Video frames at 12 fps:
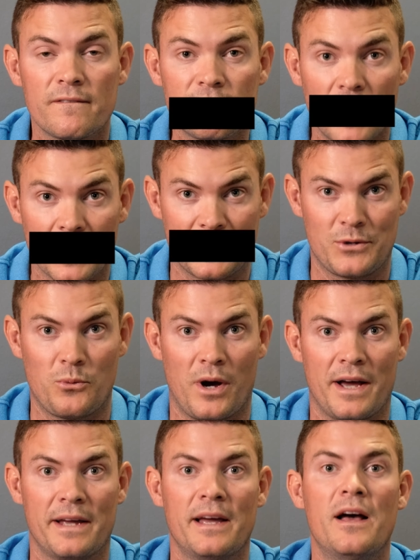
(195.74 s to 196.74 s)
fucking
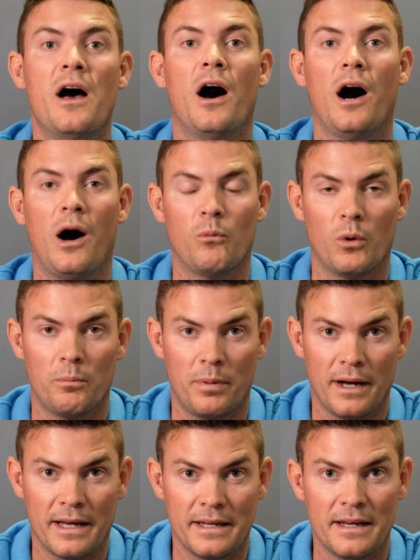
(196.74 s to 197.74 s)
way I will
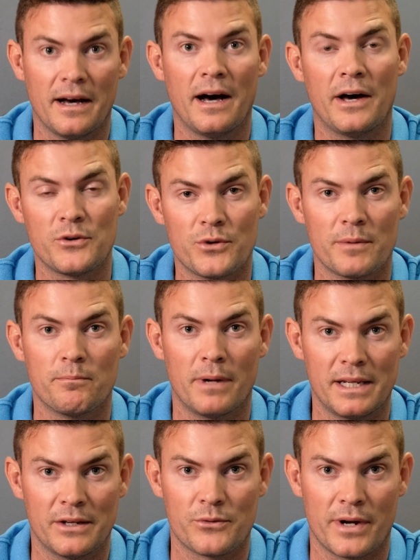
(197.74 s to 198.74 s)
pay 100
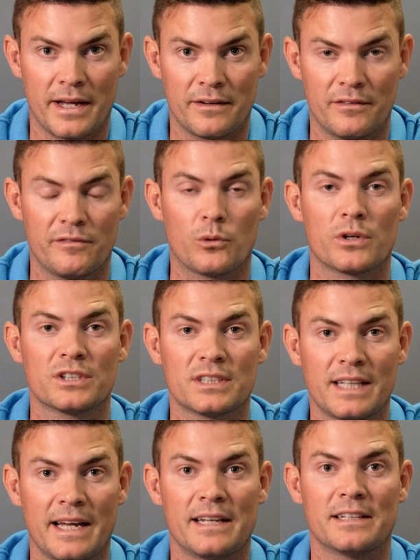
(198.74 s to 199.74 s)
million rand for a
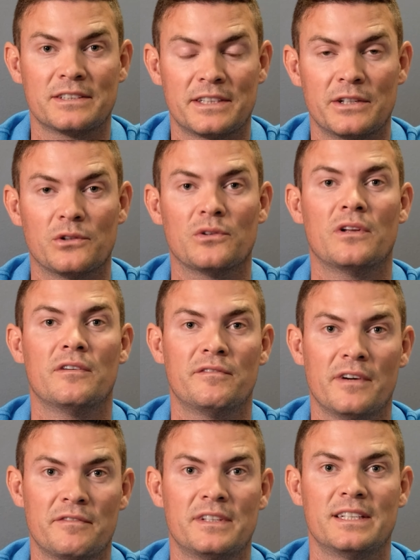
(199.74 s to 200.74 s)
stainless steel
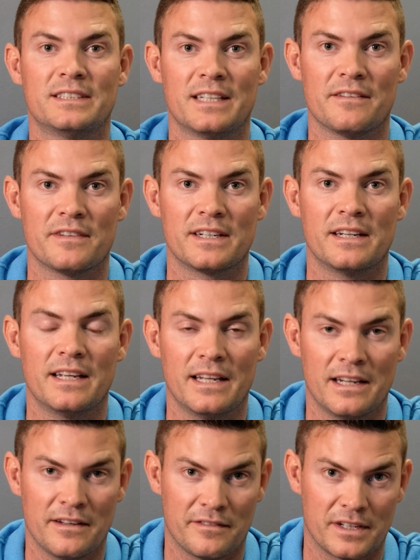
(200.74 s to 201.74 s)

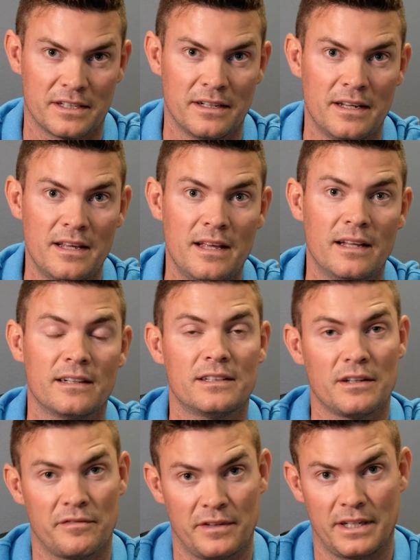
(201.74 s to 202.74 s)
5711
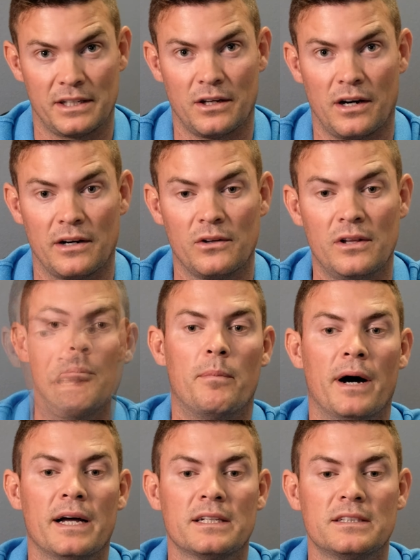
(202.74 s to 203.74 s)
Tiffany dial.
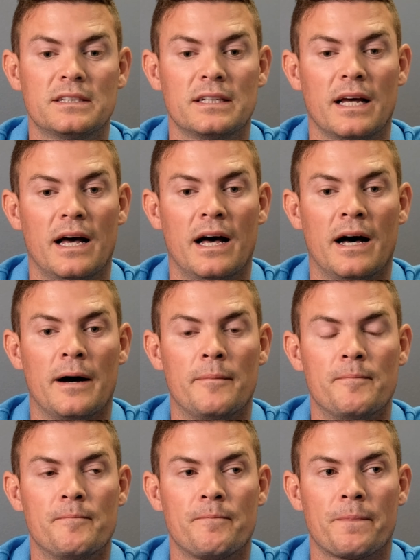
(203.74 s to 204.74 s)
But
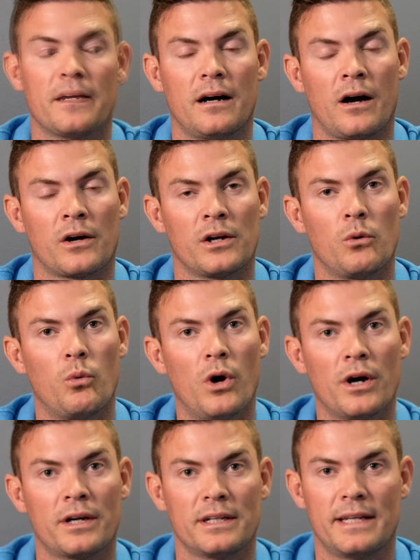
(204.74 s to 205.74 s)
I'm gonna
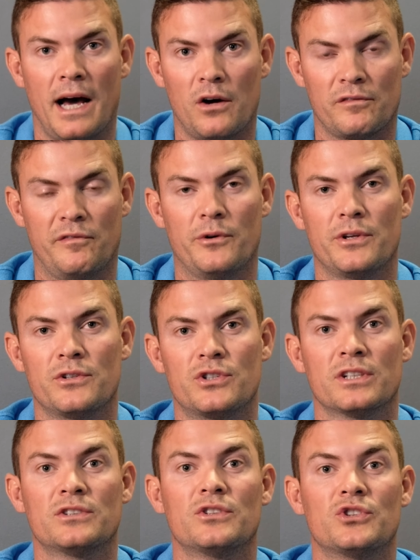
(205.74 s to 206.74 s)
work it down for you
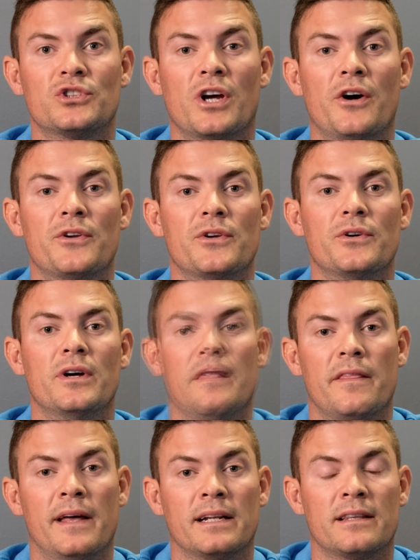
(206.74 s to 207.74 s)
just to show you
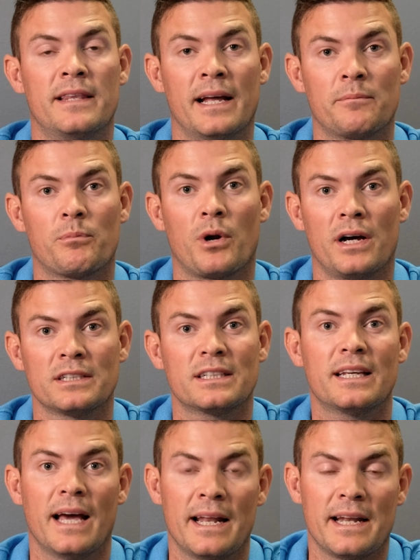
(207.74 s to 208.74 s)
that that price
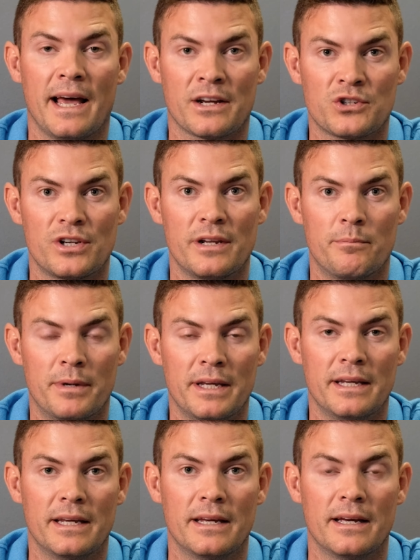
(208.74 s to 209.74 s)
can actually
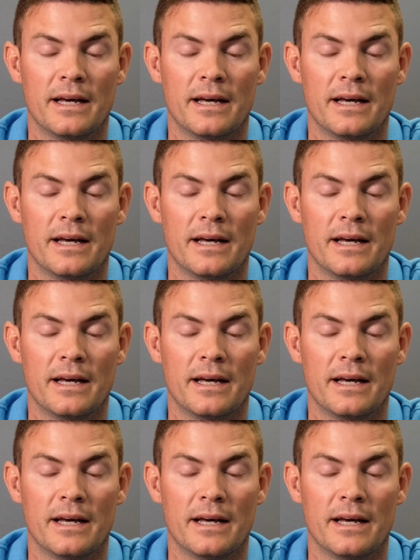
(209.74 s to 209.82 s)
be